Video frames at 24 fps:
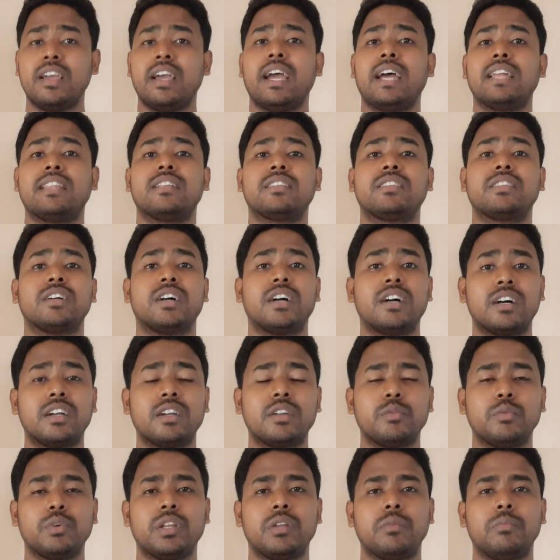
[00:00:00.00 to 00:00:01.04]
and the
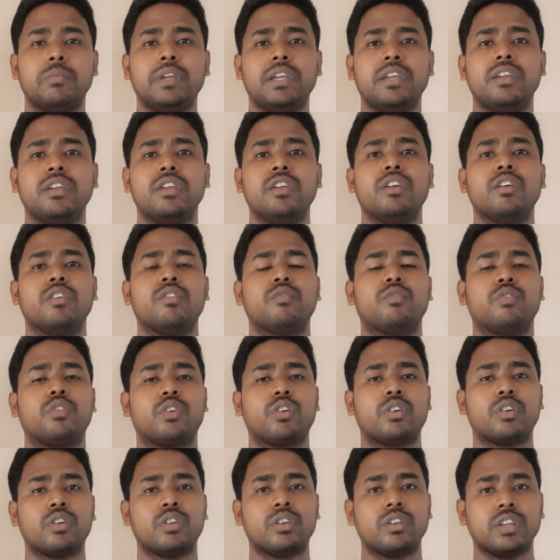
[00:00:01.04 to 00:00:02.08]
third will be
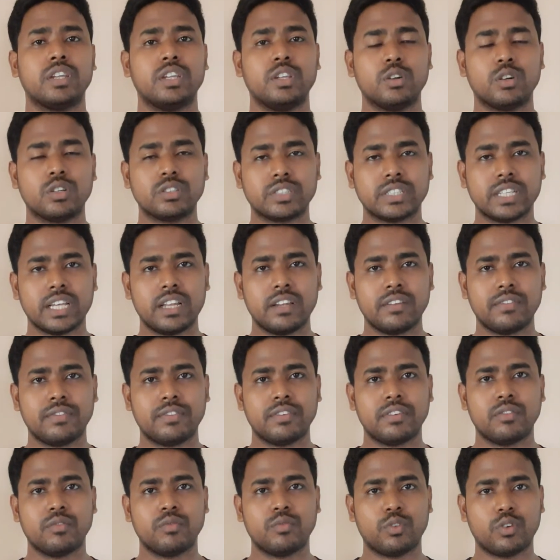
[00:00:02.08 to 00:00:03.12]
for
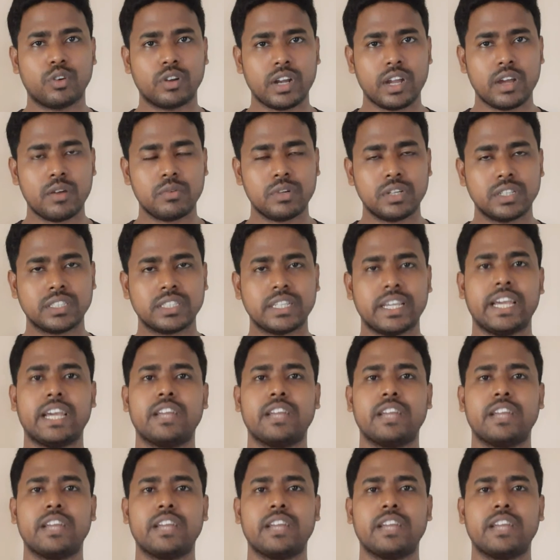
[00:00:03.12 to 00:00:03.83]
yourself 4 hours,